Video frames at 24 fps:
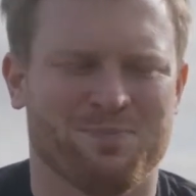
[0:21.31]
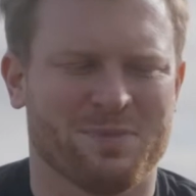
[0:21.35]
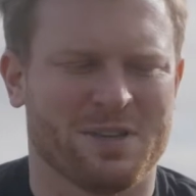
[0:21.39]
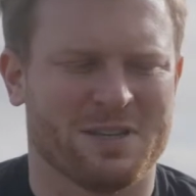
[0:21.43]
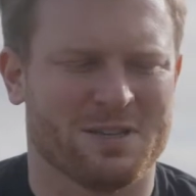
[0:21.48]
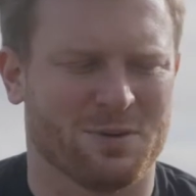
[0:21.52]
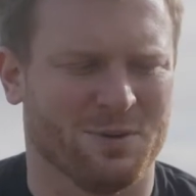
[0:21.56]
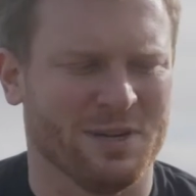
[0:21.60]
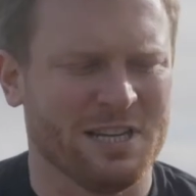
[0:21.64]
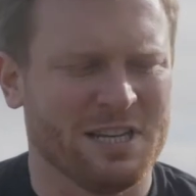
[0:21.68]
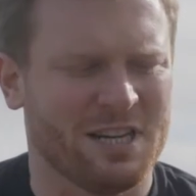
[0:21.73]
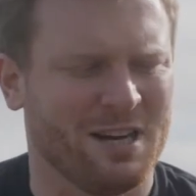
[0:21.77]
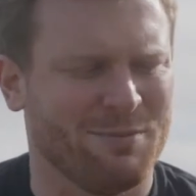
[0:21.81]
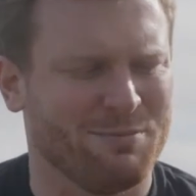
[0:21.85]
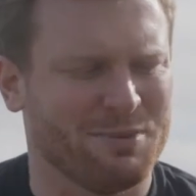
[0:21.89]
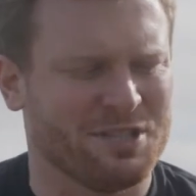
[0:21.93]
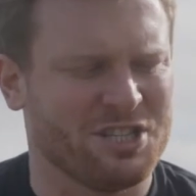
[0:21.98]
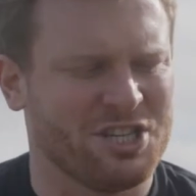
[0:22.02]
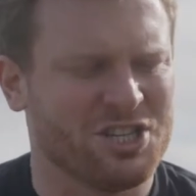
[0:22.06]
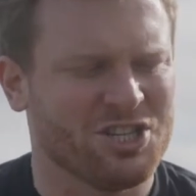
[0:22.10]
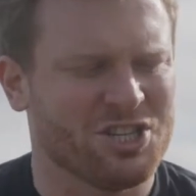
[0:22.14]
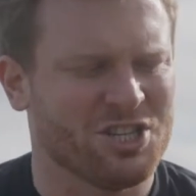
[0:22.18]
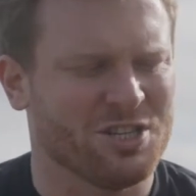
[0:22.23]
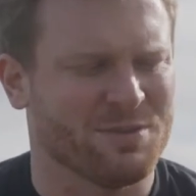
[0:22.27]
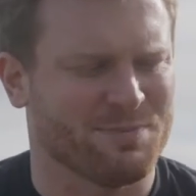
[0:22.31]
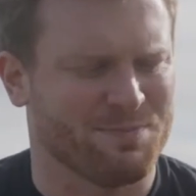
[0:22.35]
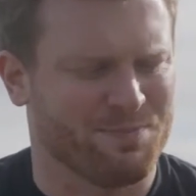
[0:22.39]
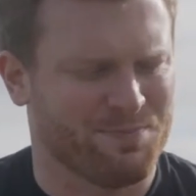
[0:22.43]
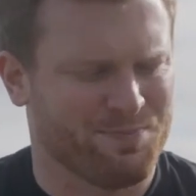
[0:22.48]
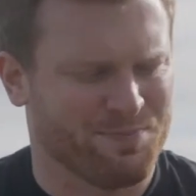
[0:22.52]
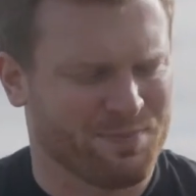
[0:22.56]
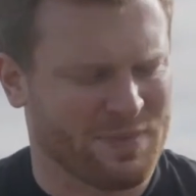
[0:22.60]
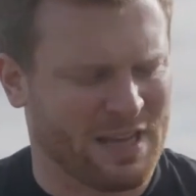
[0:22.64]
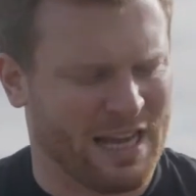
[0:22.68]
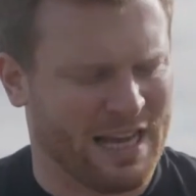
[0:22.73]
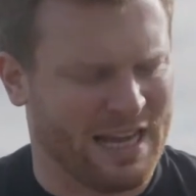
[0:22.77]
So in competition
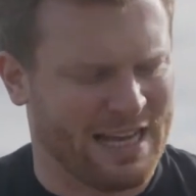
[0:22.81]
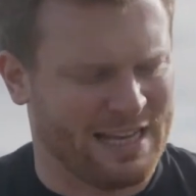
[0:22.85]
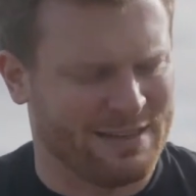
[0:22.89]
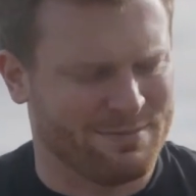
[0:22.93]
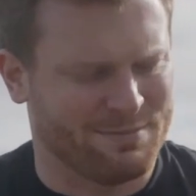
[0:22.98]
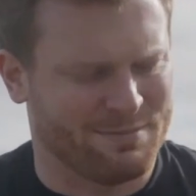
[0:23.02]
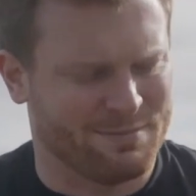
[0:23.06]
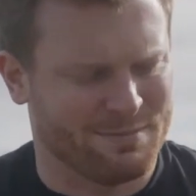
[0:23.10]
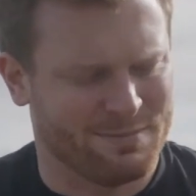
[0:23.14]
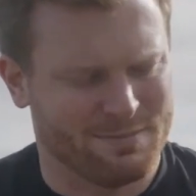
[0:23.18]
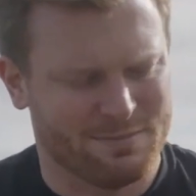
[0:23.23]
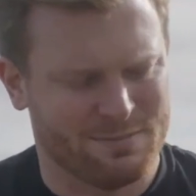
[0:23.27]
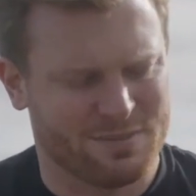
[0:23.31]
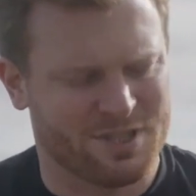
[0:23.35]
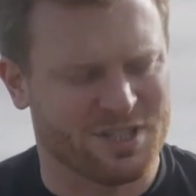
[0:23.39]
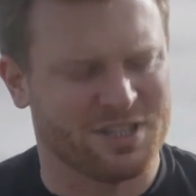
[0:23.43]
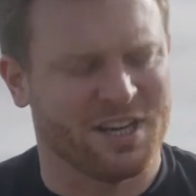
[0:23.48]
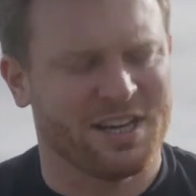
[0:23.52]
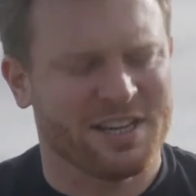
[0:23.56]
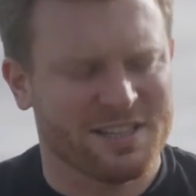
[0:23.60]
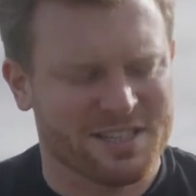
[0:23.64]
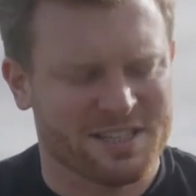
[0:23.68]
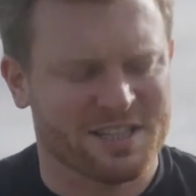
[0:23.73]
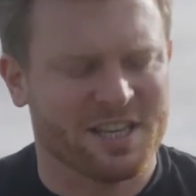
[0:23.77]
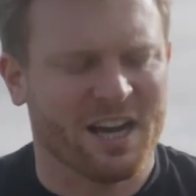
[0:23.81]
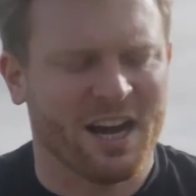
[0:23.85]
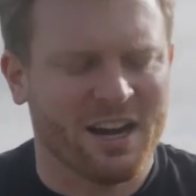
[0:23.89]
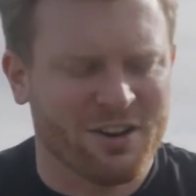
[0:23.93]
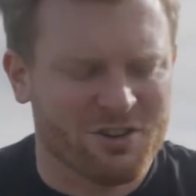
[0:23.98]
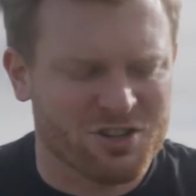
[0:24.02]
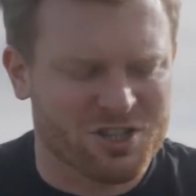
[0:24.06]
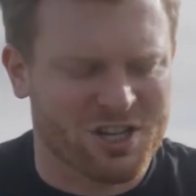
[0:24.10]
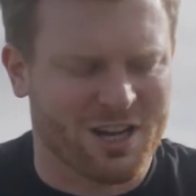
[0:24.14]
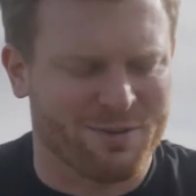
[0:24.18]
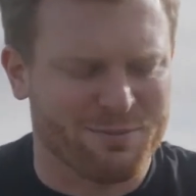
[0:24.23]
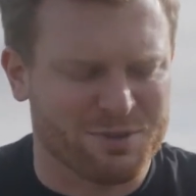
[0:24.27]
tonight at the
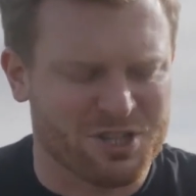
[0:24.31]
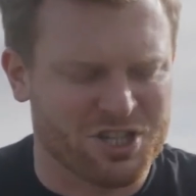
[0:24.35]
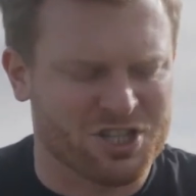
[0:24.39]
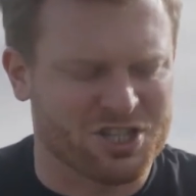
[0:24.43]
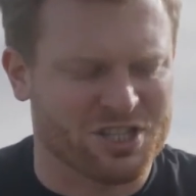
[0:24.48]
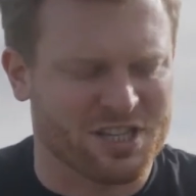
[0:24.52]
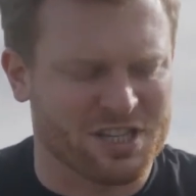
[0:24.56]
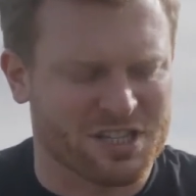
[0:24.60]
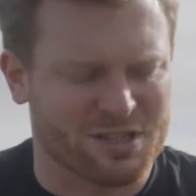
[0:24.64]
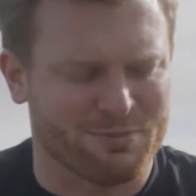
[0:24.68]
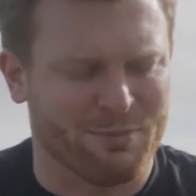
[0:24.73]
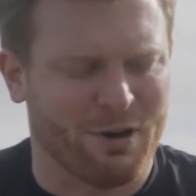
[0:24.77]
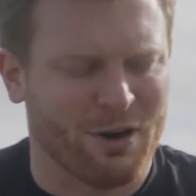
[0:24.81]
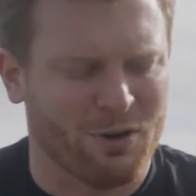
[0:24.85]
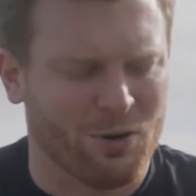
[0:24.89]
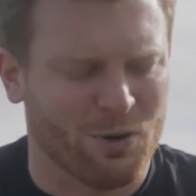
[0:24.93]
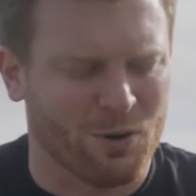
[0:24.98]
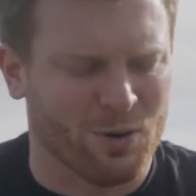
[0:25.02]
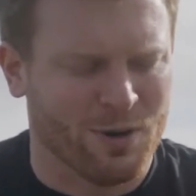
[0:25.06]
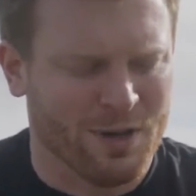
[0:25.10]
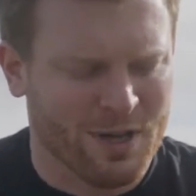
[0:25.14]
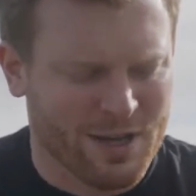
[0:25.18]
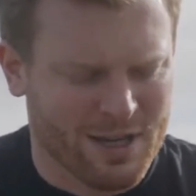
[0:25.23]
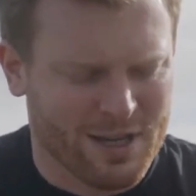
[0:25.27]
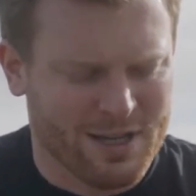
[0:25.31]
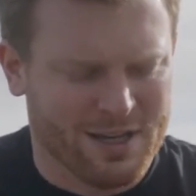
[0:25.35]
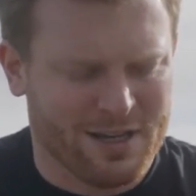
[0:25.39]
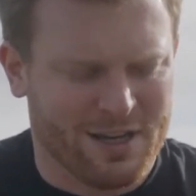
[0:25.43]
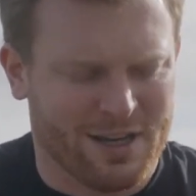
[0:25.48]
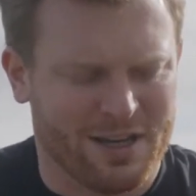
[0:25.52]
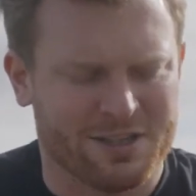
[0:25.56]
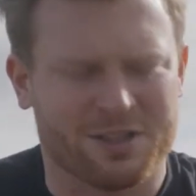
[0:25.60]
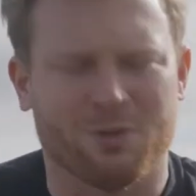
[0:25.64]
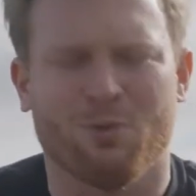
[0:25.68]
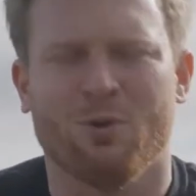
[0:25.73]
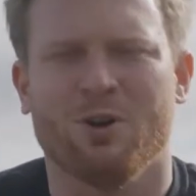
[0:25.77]
Irish competition and tomorrow
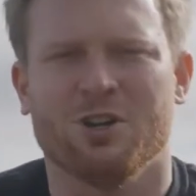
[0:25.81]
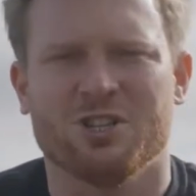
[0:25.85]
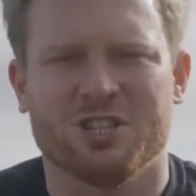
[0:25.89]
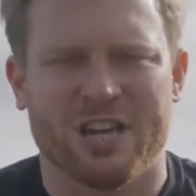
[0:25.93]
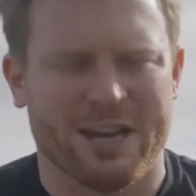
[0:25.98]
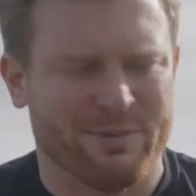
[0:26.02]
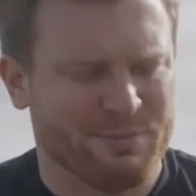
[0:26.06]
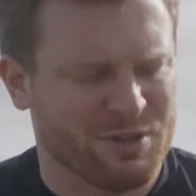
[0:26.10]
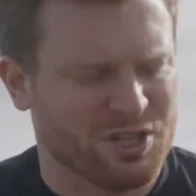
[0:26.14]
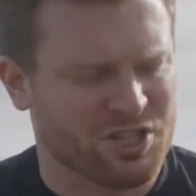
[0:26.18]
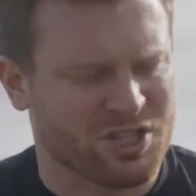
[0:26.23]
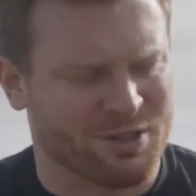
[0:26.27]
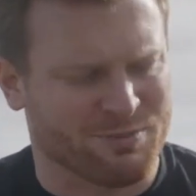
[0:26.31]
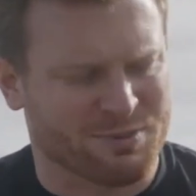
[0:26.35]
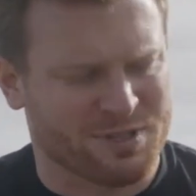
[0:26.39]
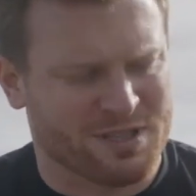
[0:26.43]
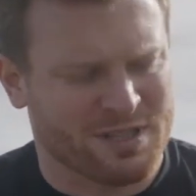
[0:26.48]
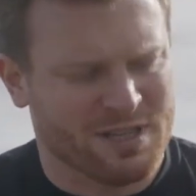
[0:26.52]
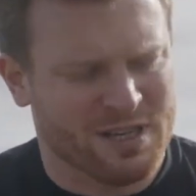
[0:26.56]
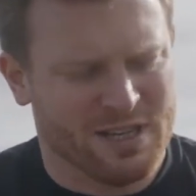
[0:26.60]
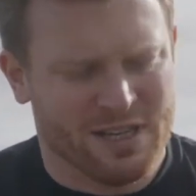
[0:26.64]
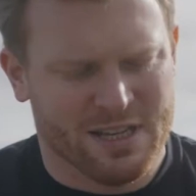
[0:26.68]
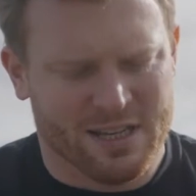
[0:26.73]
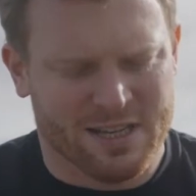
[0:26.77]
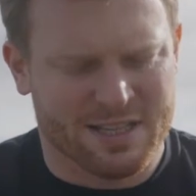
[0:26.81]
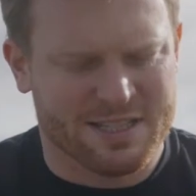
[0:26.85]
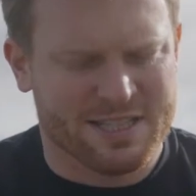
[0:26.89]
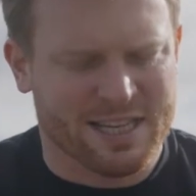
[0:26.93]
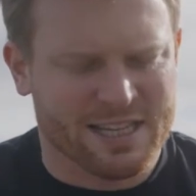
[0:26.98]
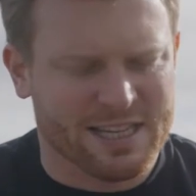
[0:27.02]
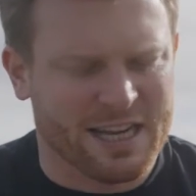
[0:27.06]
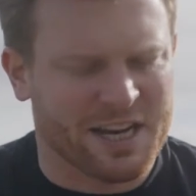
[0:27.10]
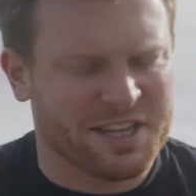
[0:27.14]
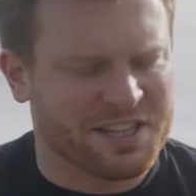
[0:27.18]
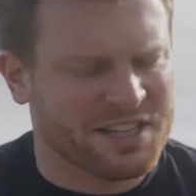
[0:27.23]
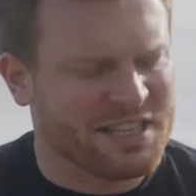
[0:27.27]
at the World Championships, you'll see
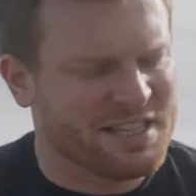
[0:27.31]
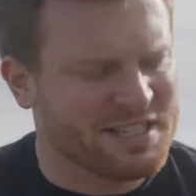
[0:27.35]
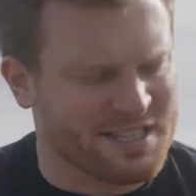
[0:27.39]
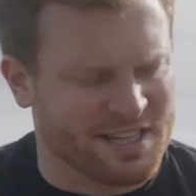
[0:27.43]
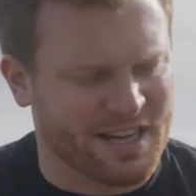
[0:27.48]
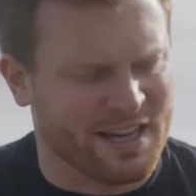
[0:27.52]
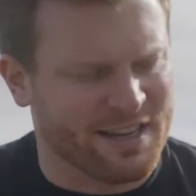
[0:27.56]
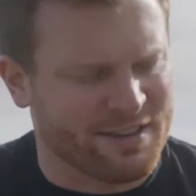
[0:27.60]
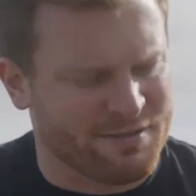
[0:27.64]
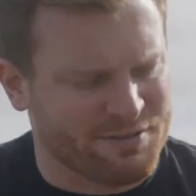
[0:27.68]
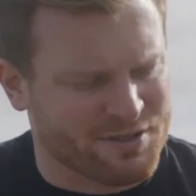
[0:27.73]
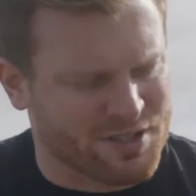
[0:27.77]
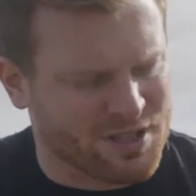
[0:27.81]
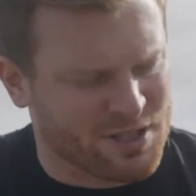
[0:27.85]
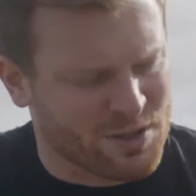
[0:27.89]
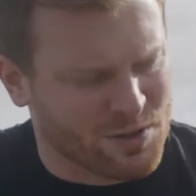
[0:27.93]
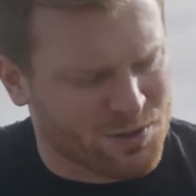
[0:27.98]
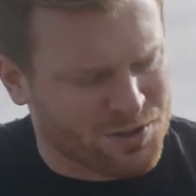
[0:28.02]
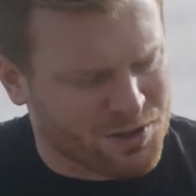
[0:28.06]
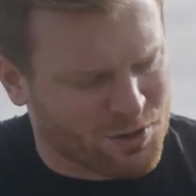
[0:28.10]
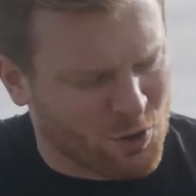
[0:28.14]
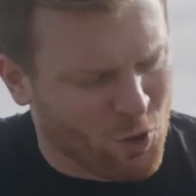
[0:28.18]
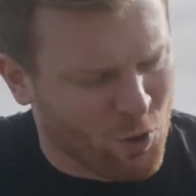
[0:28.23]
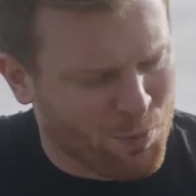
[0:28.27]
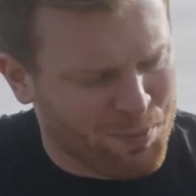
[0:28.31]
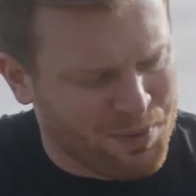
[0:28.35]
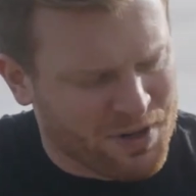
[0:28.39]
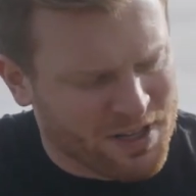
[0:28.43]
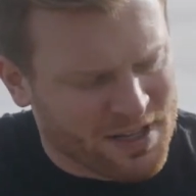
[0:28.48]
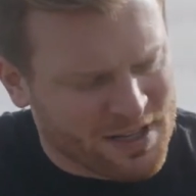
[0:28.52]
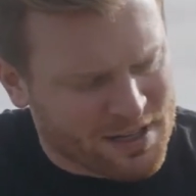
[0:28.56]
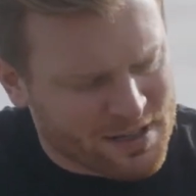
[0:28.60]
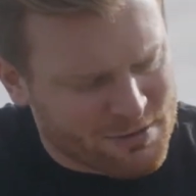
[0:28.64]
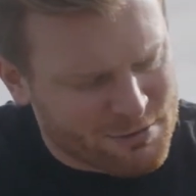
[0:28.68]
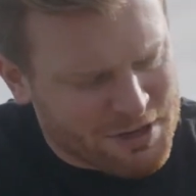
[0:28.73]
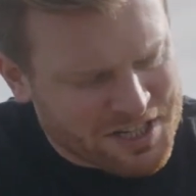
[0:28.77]
a lot of these knives, and they're
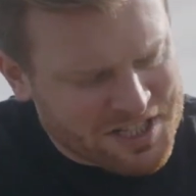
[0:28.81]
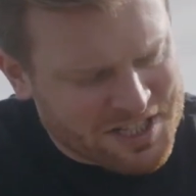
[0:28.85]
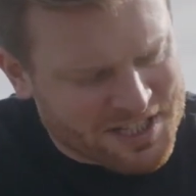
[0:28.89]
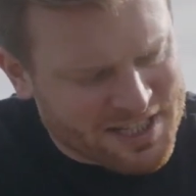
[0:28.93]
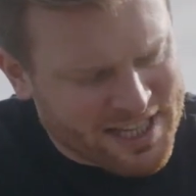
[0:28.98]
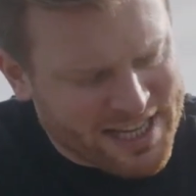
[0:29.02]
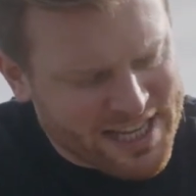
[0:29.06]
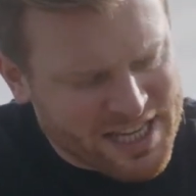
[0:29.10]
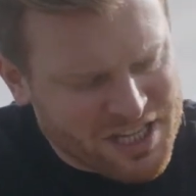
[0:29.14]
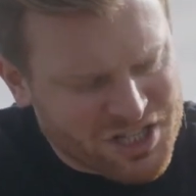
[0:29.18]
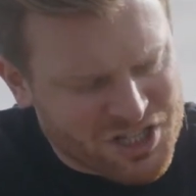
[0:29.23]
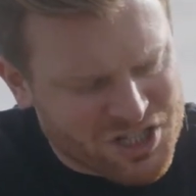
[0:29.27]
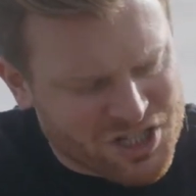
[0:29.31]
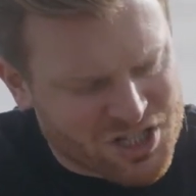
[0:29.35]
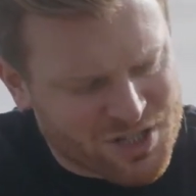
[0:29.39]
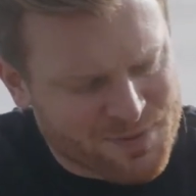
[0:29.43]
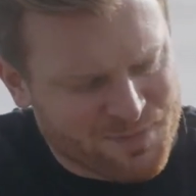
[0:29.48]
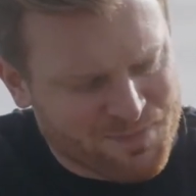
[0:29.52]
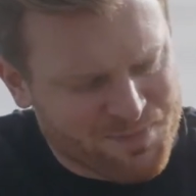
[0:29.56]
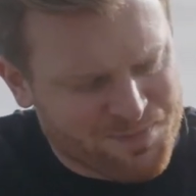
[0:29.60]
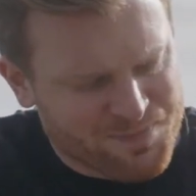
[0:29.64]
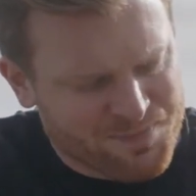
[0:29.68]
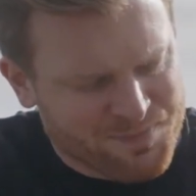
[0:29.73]
opening right on the hinge.